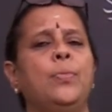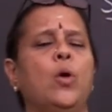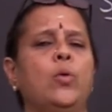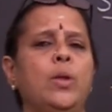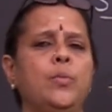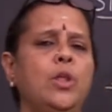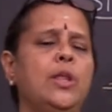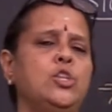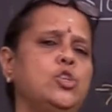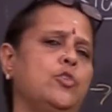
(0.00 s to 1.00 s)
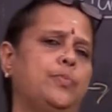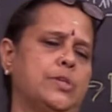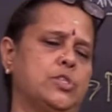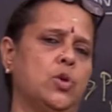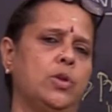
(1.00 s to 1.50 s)
Now, remuneration of
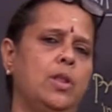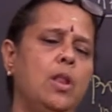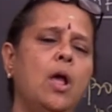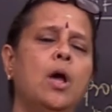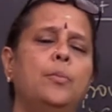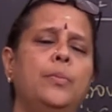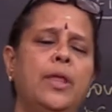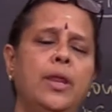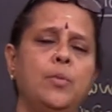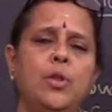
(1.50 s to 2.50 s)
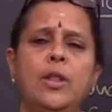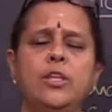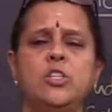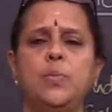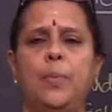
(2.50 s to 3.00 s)
personnel, the
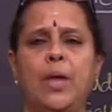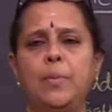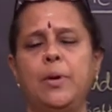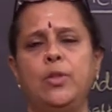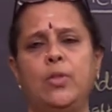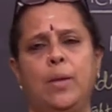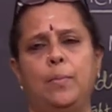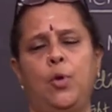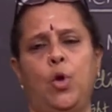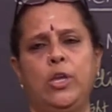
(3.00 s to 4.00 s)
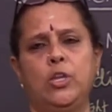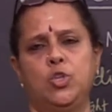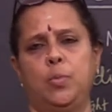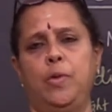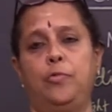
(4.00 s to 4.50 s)
remuneration payable to the employee
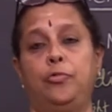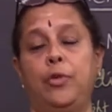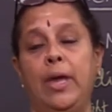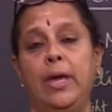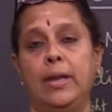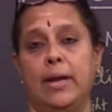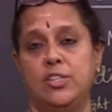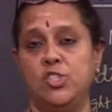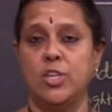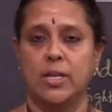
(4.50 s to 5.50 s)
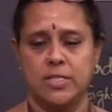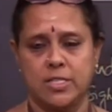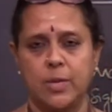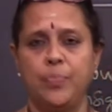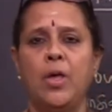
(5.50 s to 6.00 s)
should be fair and
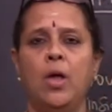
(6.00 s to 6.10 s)
just.